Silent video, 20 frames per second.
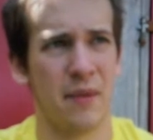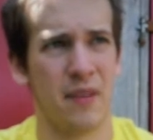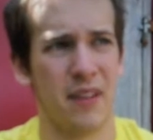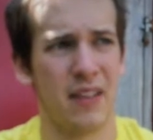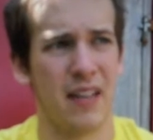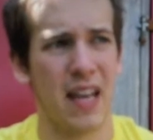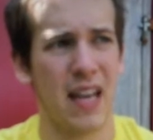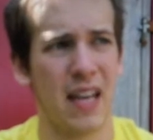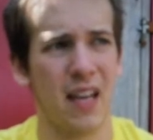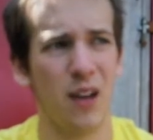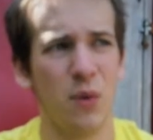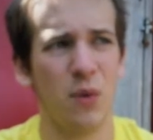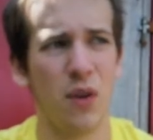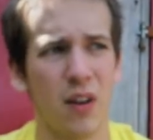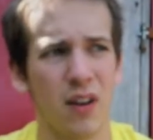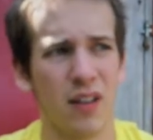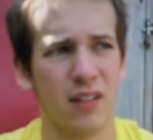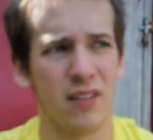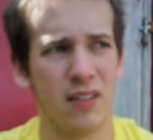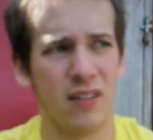the day it
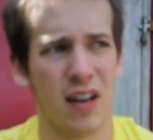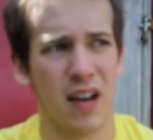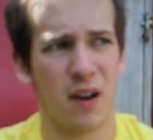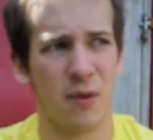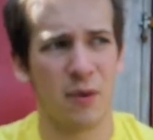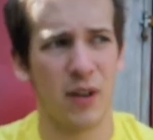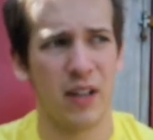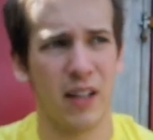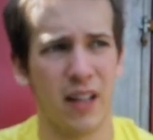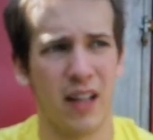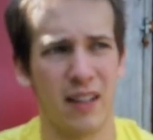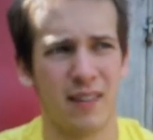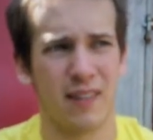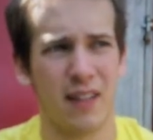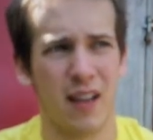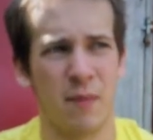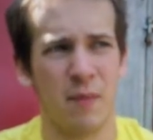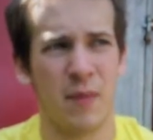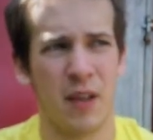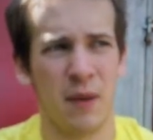was, and I realized
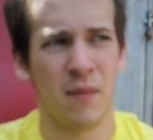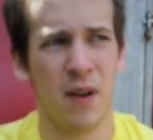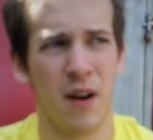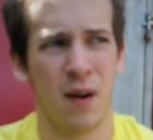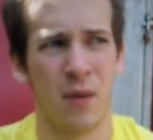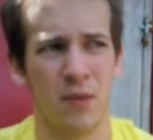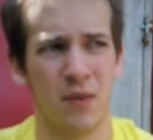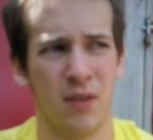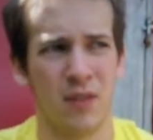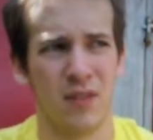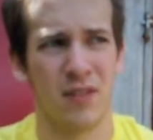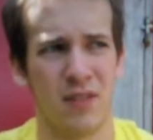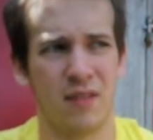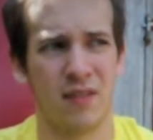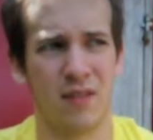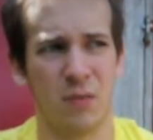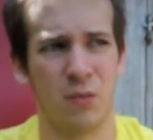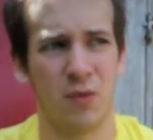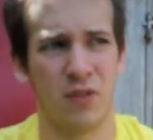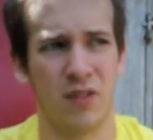that Meemaw
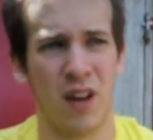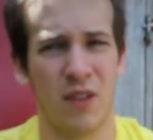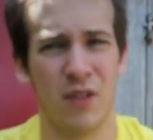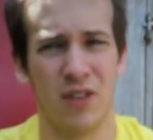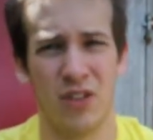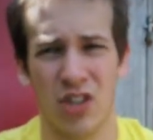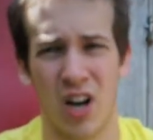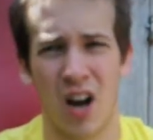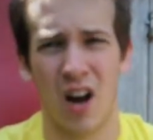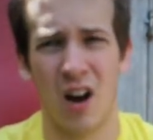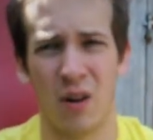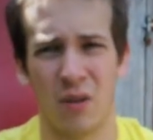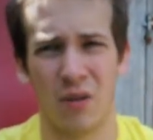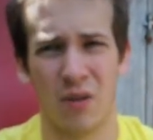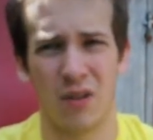was on the john.